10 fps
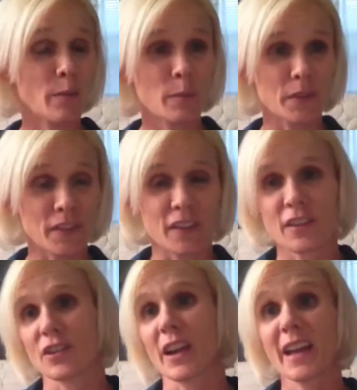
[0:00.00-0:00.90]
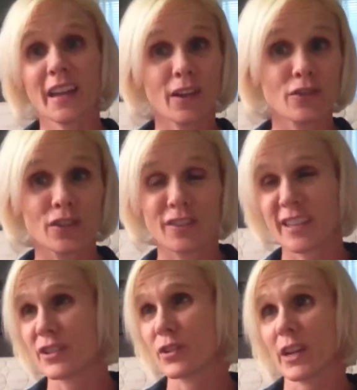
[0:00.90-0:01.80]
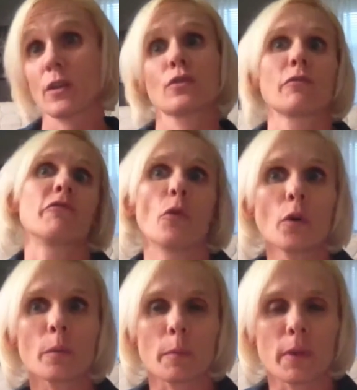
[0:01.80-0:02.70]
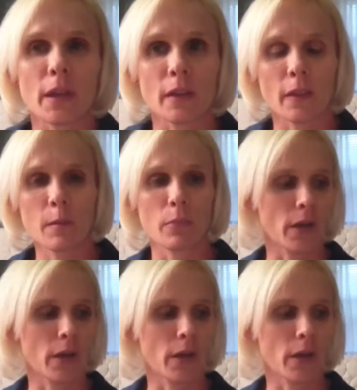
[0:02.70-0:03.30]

I'm a music teacher. I can teach you to count to 4 repeatedly,